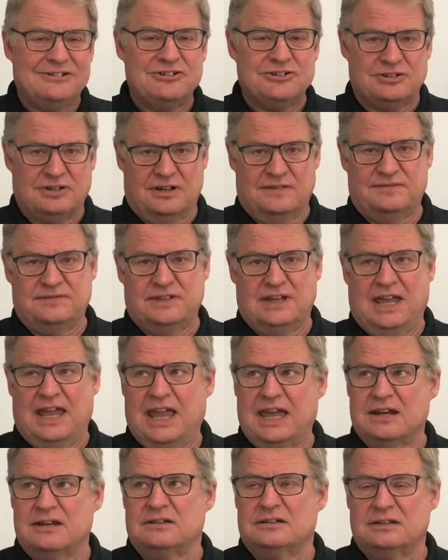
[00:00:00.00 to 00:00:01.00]
enough to
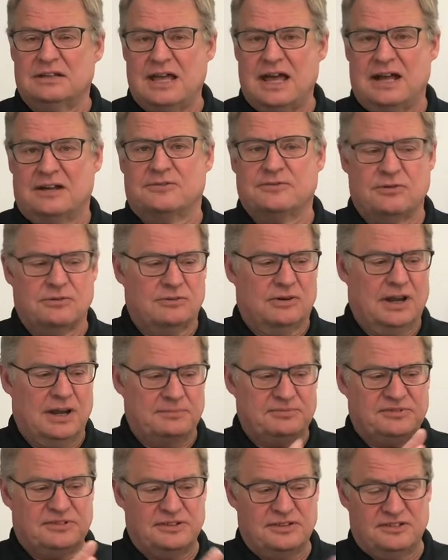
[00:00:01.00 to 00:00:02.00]
handle locked rotor
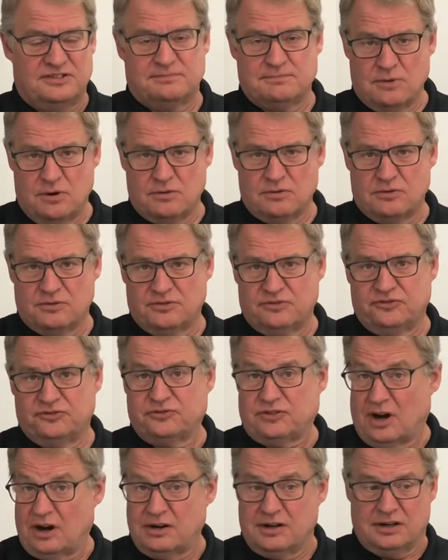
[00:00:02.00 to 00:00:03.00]
amps of this motor
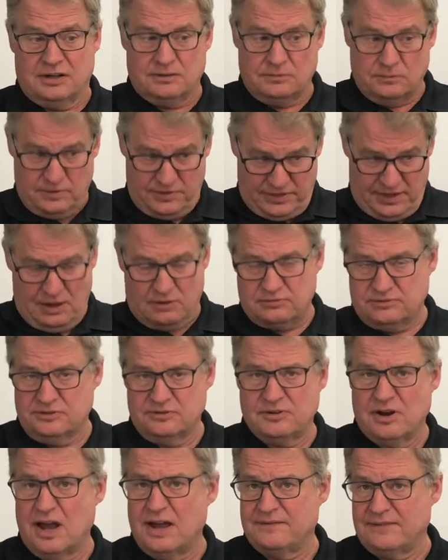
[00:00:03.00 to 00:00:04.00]
starting without the
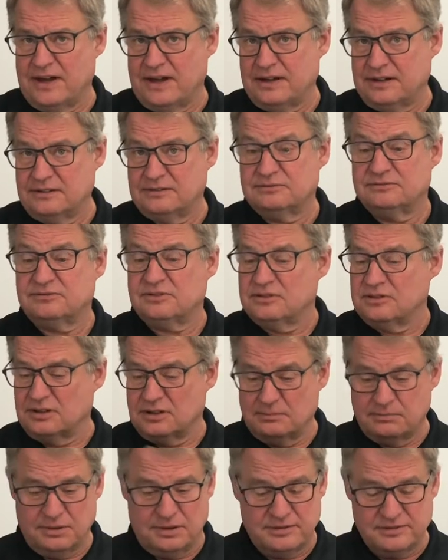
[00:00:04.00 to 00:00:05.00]
drive on it. So you're going
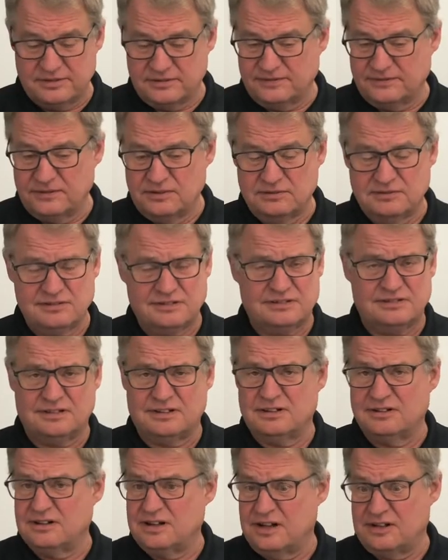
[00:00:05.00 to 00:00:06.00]
to blow those fuses, and
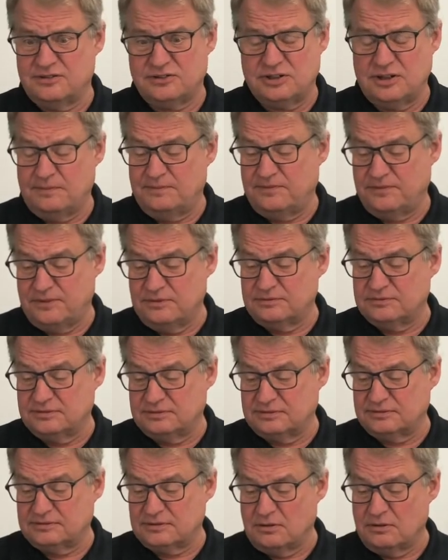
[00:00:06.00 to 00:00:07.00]
they're not cheap fuses.
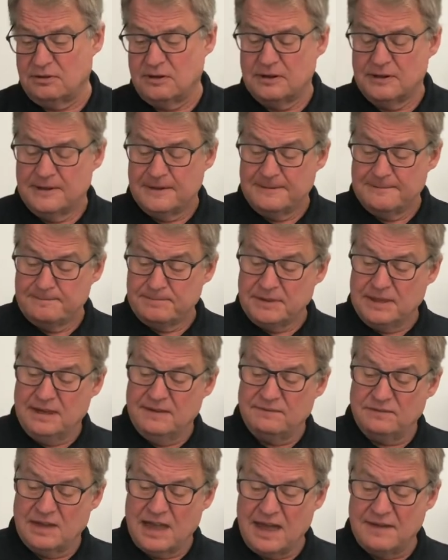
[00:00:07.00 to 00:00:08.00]
So
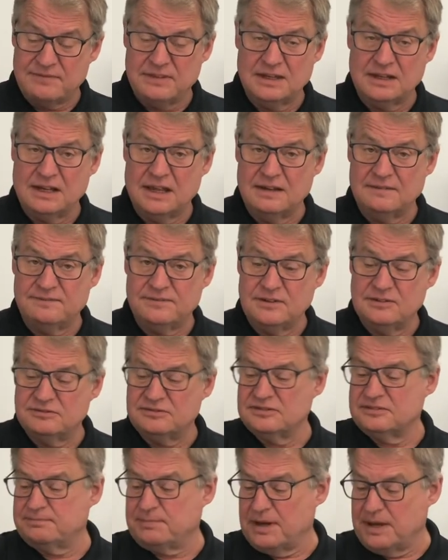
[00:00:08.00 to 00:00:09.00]
if you have the inline
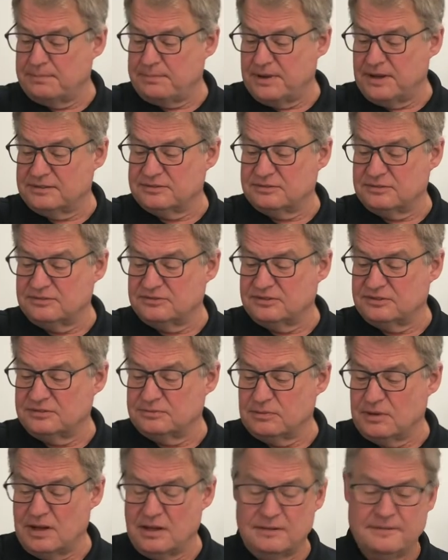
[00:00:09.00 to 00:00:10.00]
fuses, bypass those as
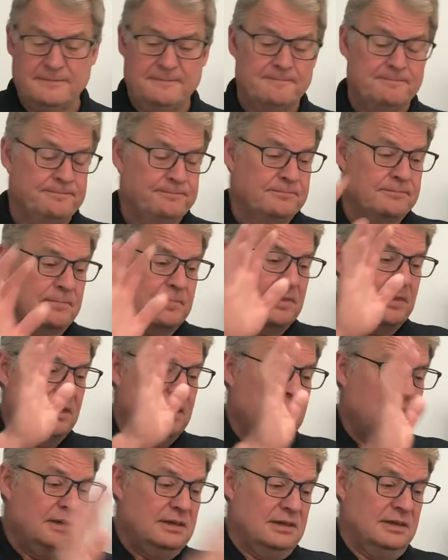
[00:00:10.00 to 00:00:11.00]
well.
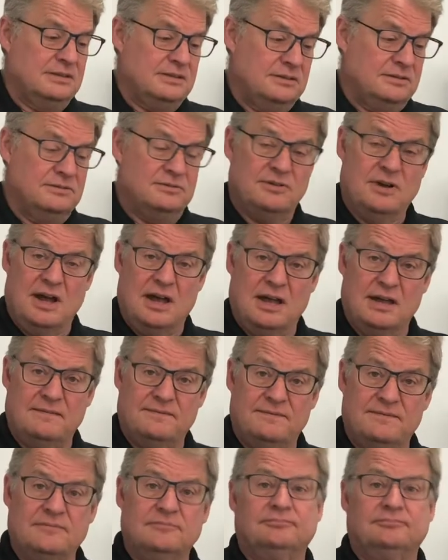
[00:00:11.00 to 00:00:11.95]
Get the new drive,